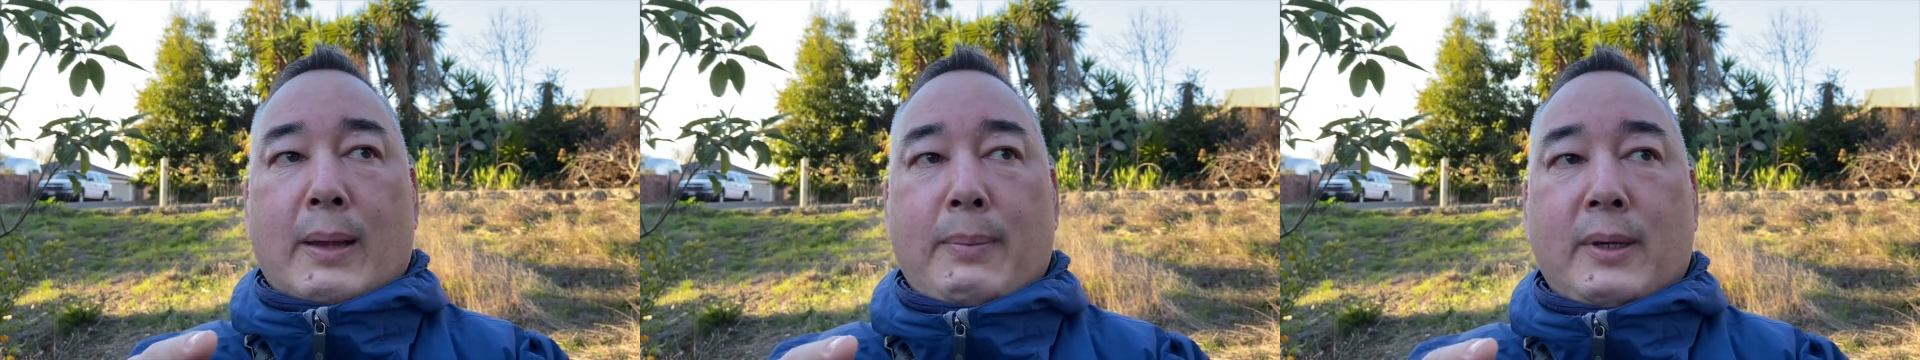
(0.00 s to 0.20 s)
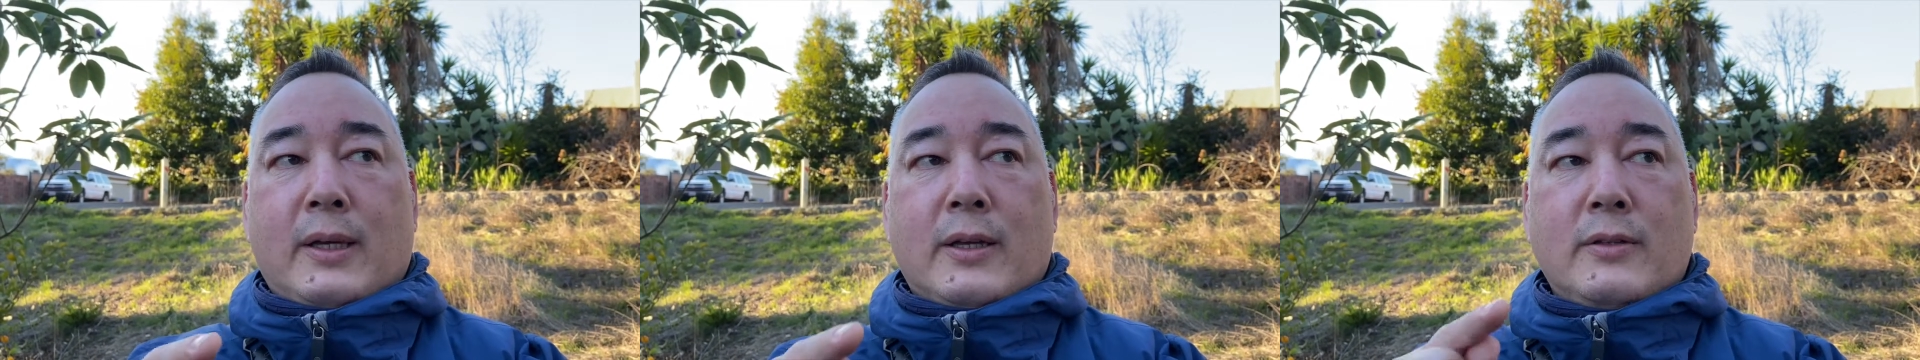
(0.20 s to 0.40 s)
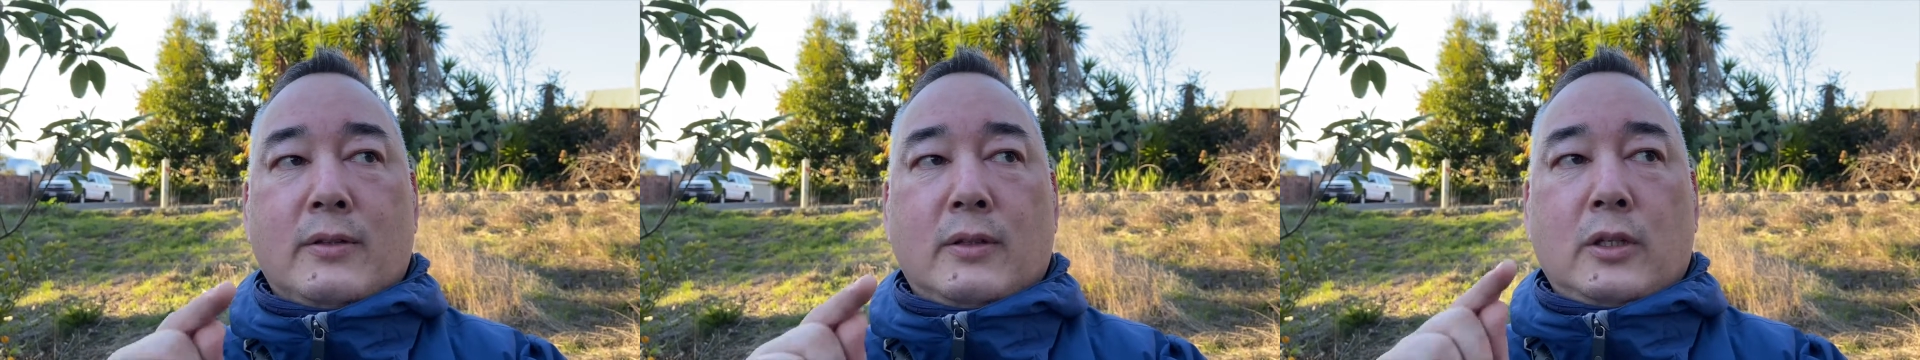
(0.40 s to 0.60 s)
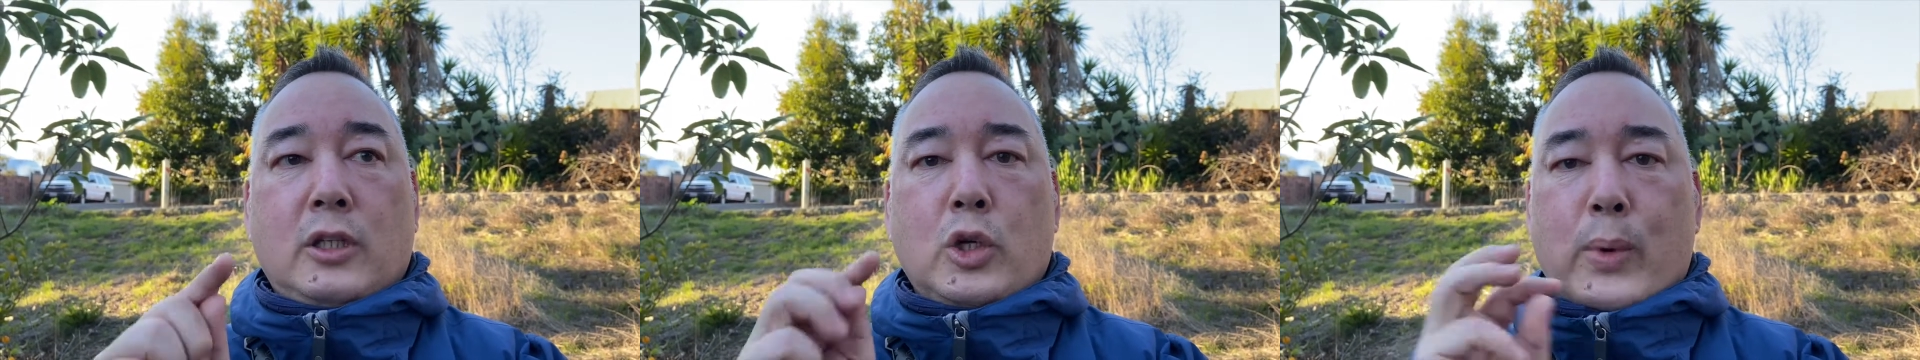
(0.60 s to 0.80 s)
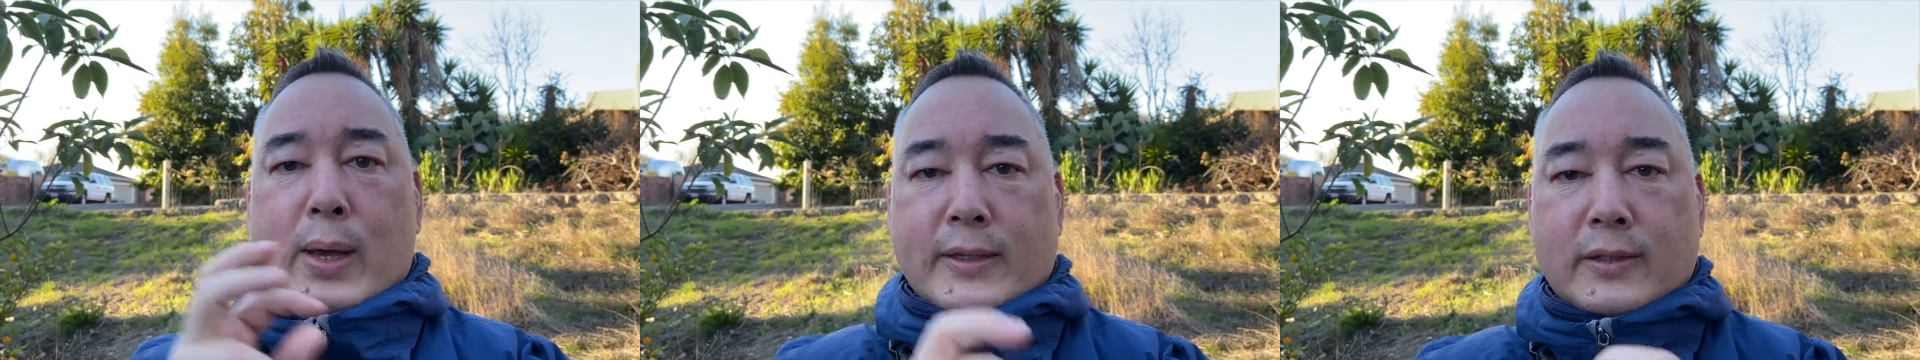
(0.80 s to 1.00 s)
because
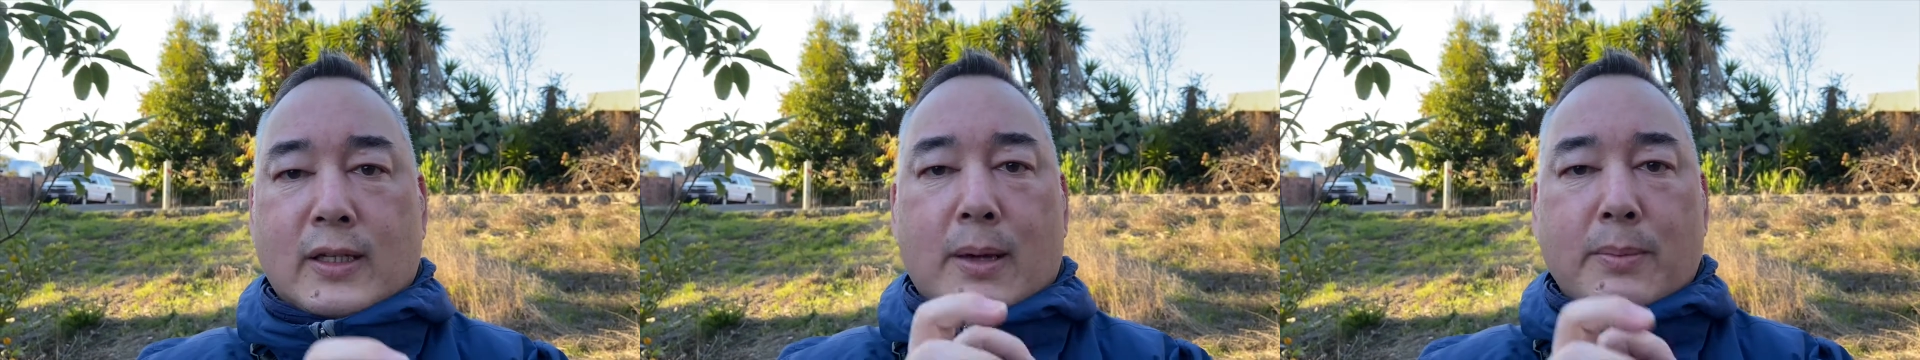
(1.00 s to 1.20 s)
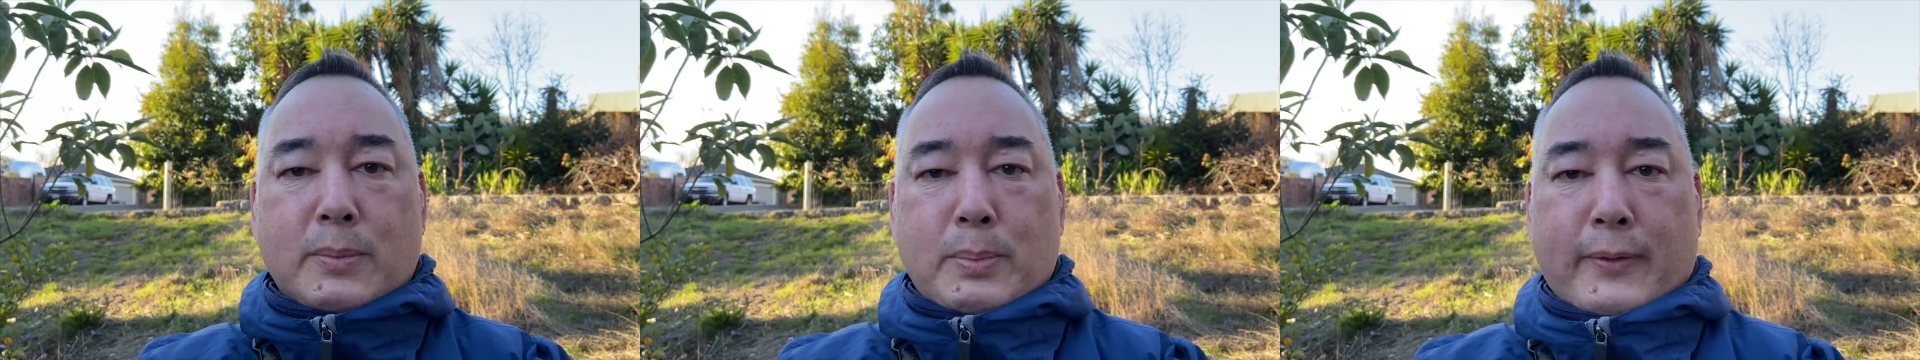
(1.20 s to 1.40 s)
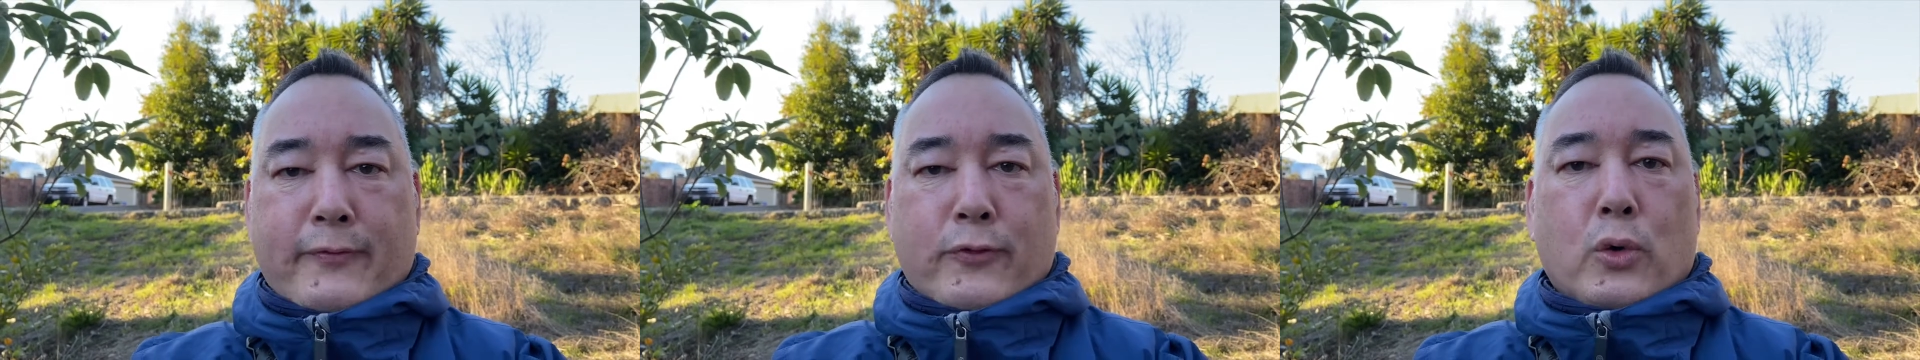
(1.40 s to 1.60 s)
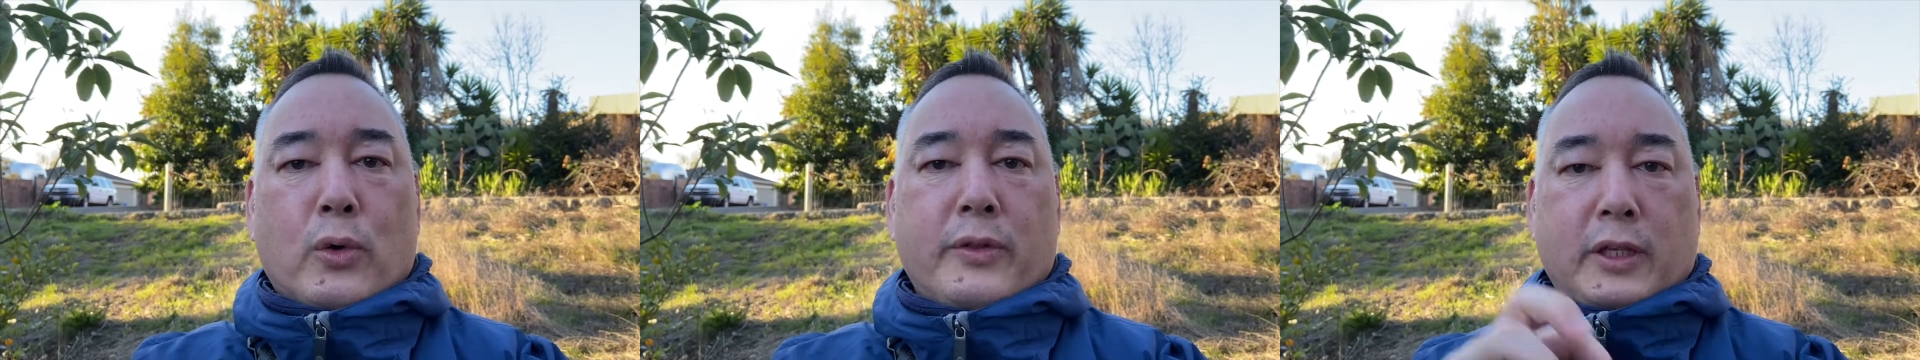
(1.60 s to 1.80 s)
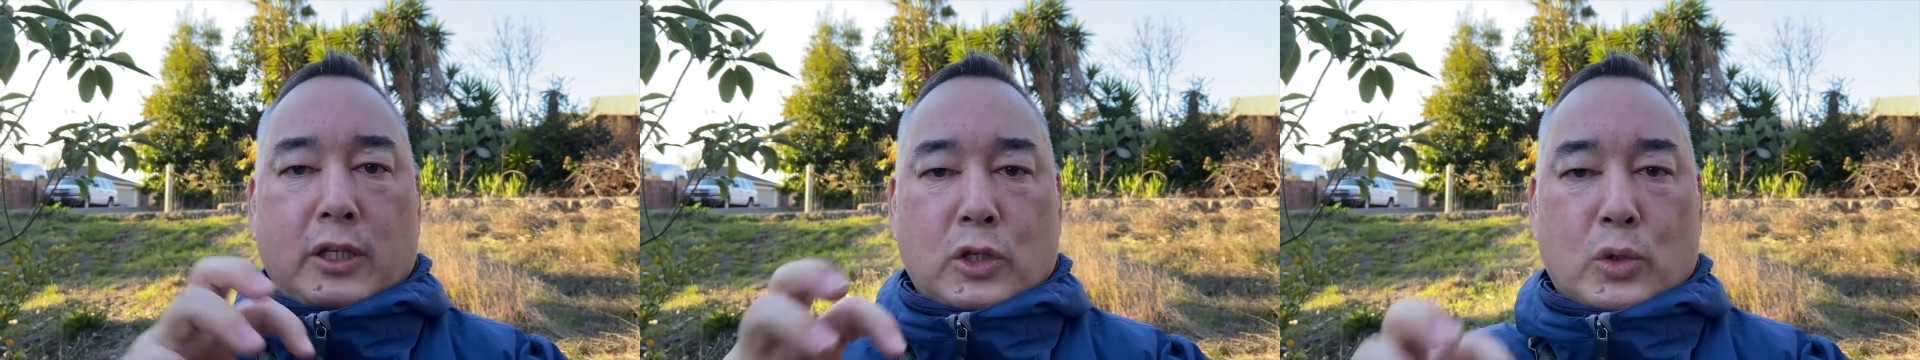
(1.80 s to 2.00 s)
UX comes
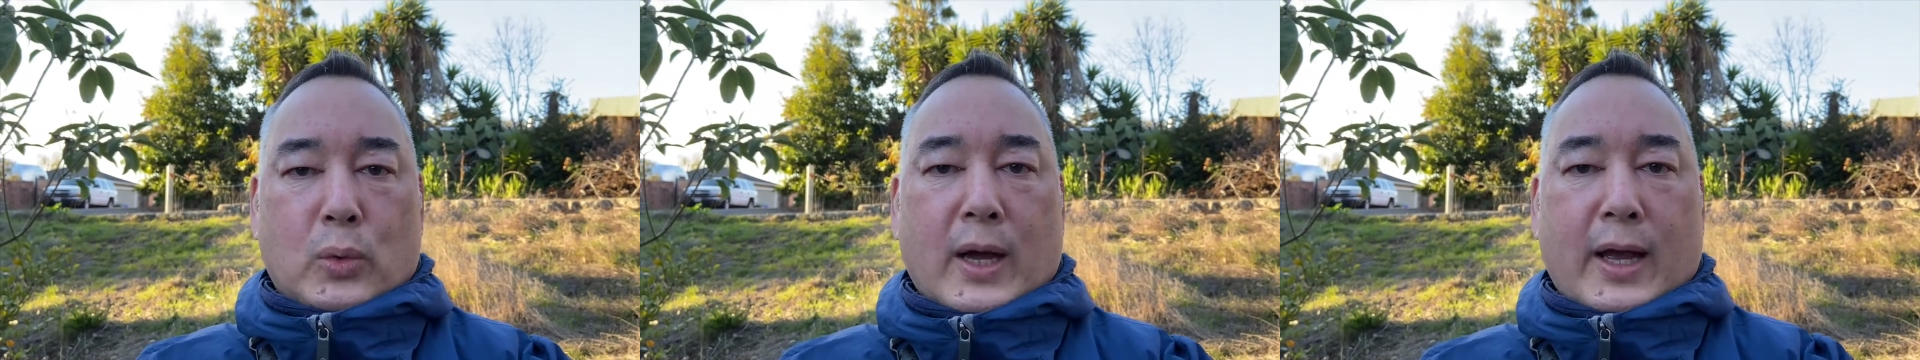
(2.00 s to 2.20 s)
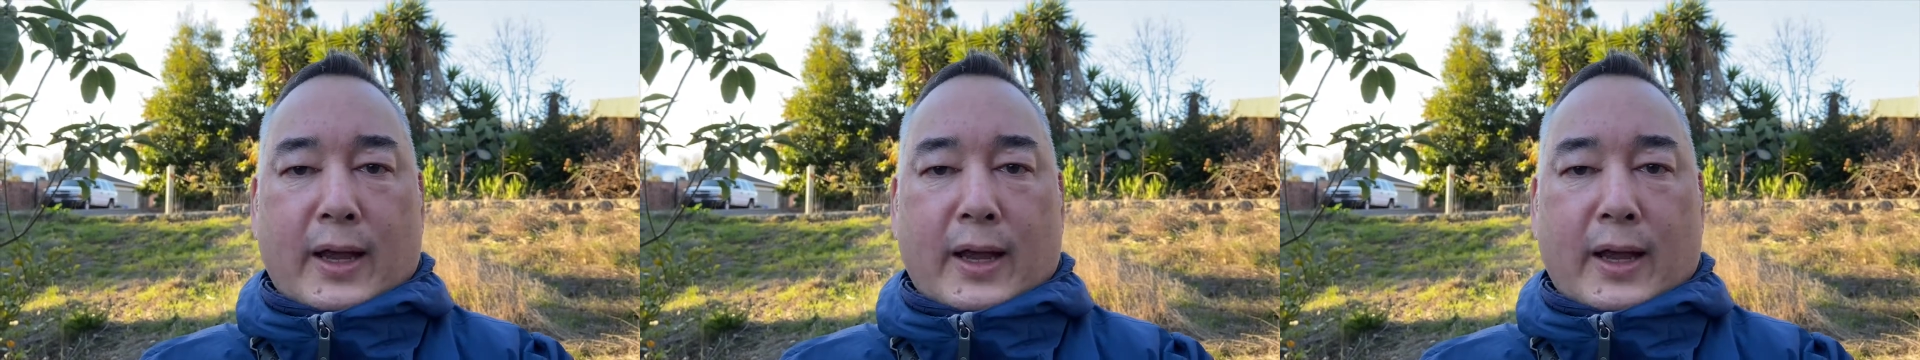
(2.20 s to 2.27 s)
before the UI.